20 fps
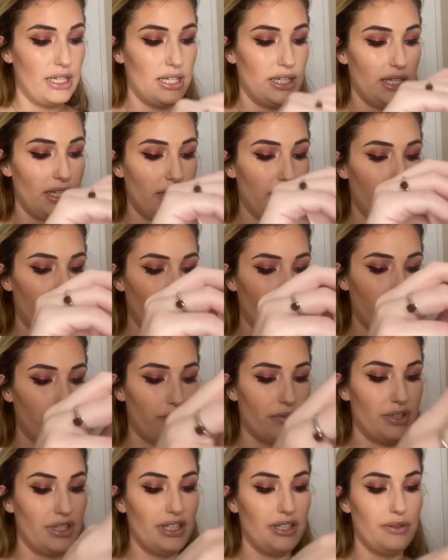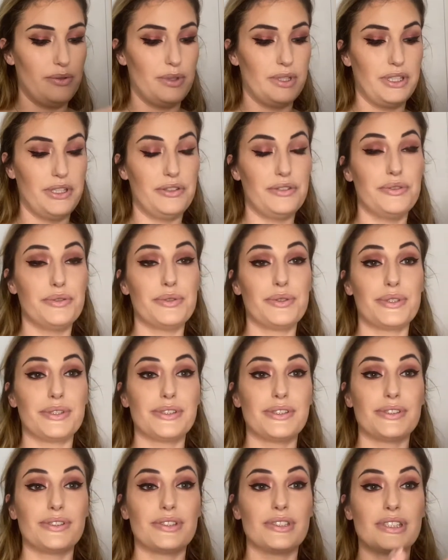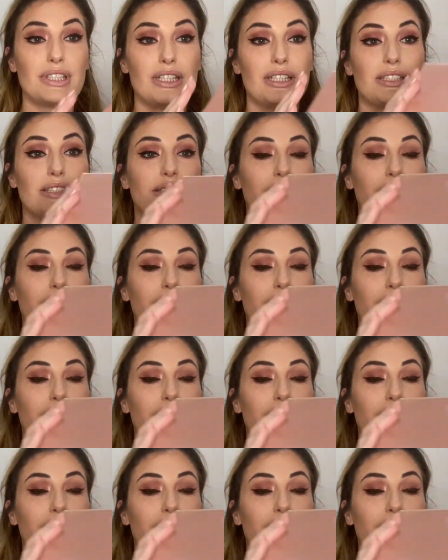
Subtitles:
I don't really want to use it because then it's